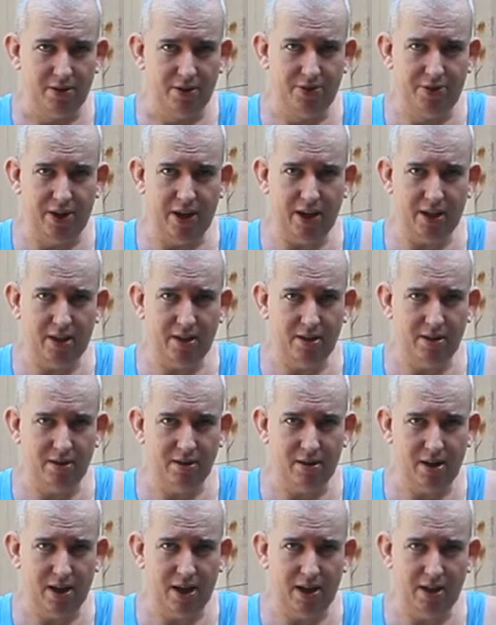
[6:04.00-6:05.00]
thick,
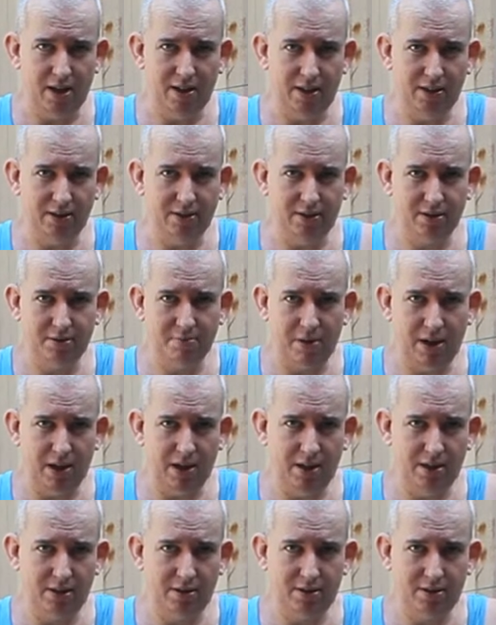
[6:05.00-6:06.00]
8 inches by
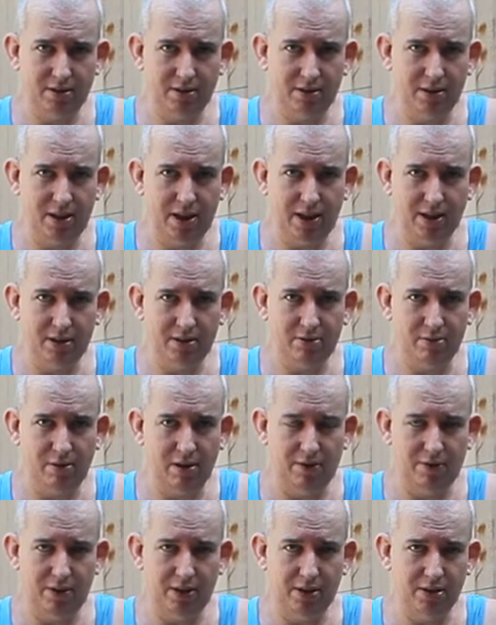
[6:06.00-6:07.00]
8 inches thick,
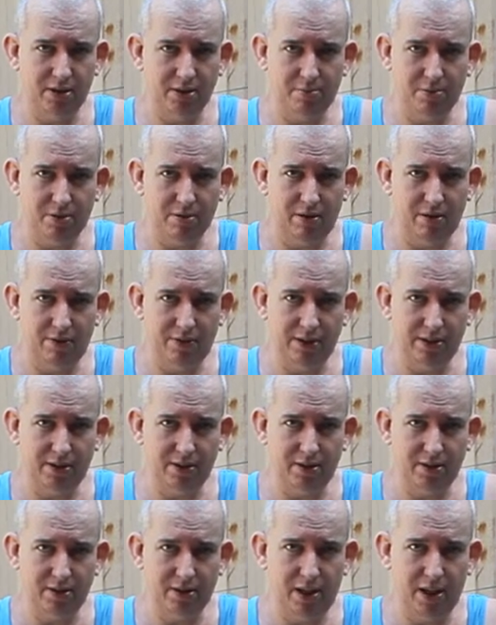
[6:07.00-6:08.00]
12 inches by 12
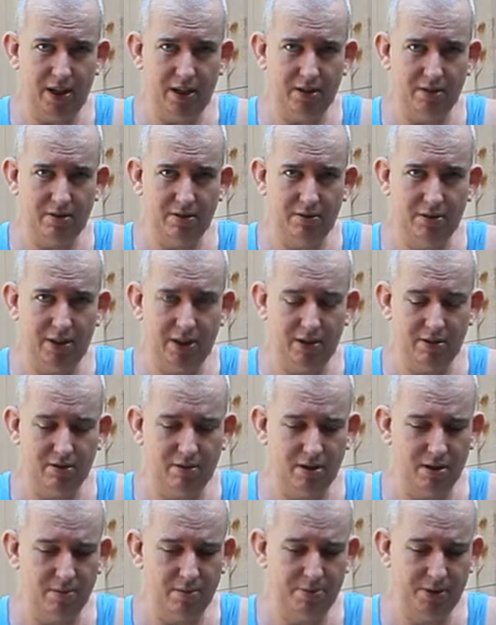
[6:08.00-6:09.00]
inches thick, you think you're
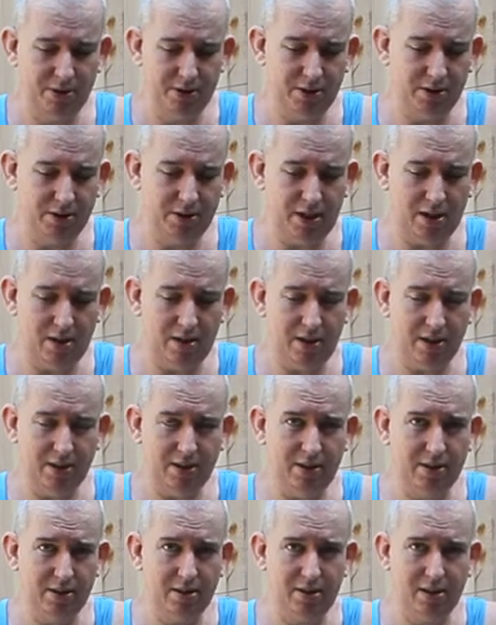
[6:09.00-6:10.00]
going to push a saw like
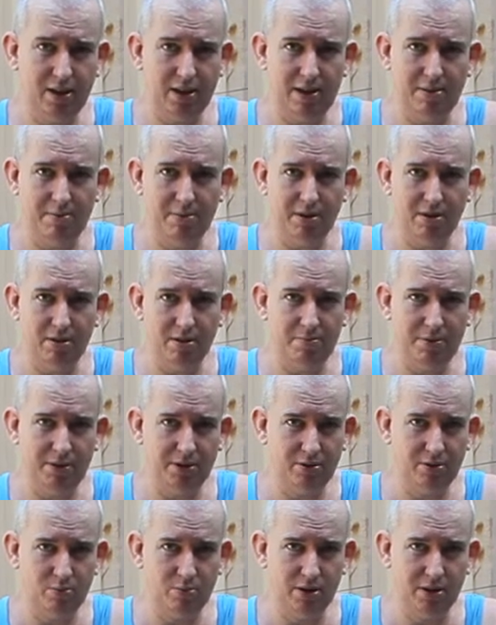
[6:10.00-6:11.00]
this to the limit on a
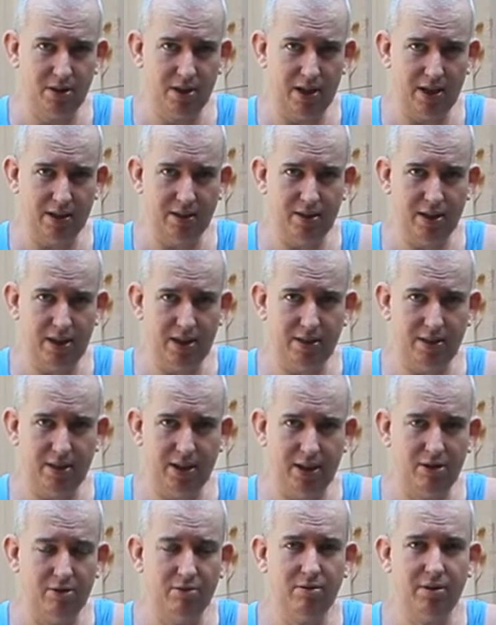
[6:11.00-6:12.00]
piece of wood like
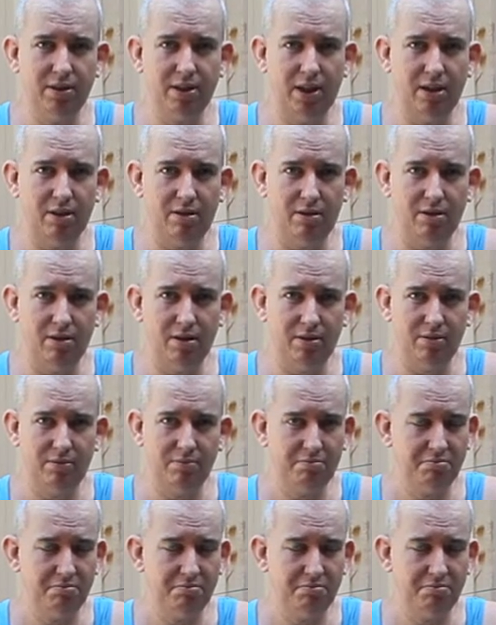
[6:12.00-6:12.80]
that old and that hard,